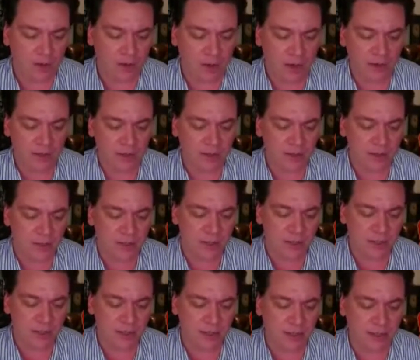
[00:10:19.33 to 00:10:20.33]
The
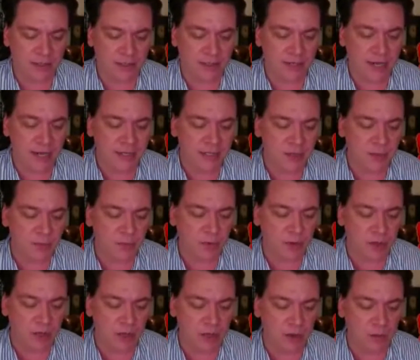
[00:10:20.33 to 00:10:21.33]
Oculus
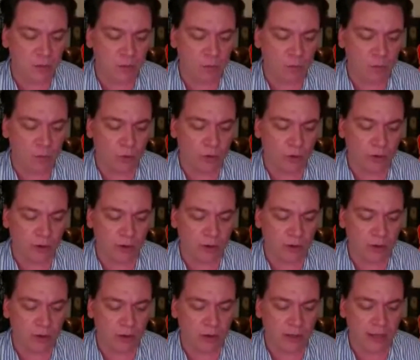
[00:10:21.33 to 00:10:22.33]
ostensibly
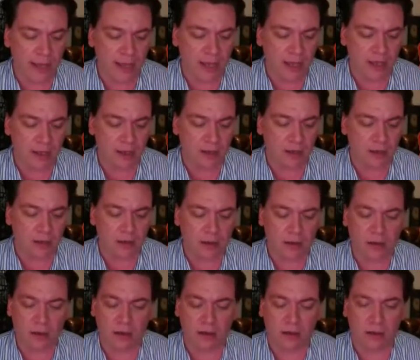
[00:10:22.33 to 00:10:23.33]
were
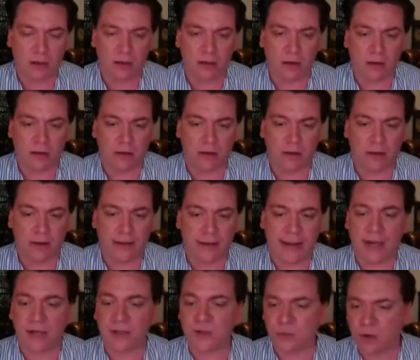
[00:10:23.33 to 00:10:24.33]
an
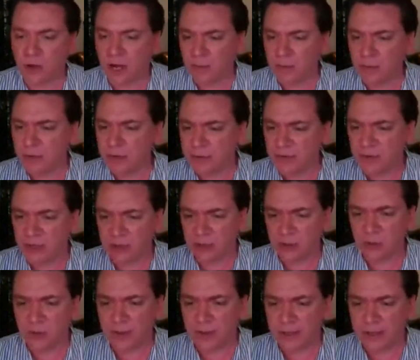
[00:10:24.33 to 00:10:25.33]
actual operative
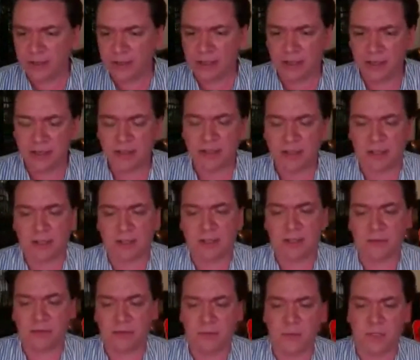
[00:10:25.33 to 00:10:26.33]
guild that did
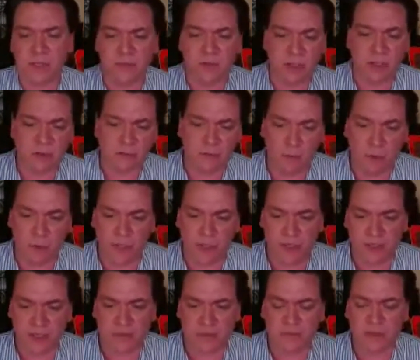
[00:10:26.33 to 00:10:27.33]
exist from 1740 to
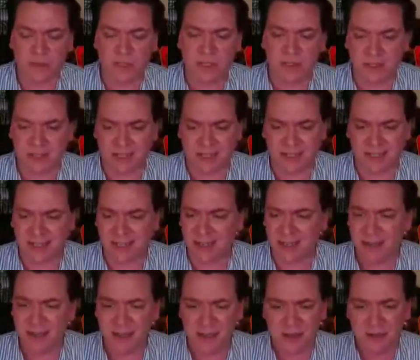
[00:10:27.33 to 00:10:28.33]

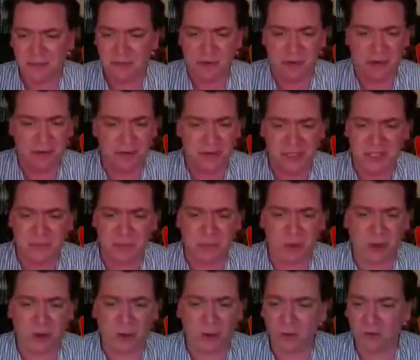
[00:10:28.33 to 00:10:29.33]
1760, very
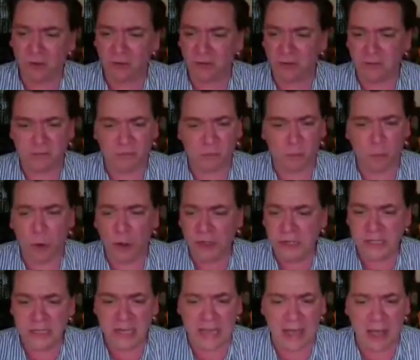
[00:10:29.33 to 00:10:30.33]
small,
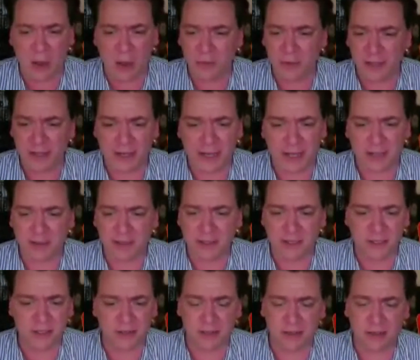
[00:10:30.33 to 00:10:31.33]
one town that had
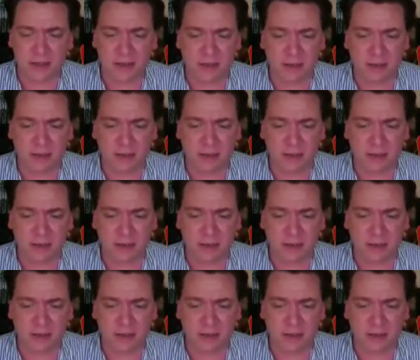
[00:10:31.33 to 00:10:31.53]
this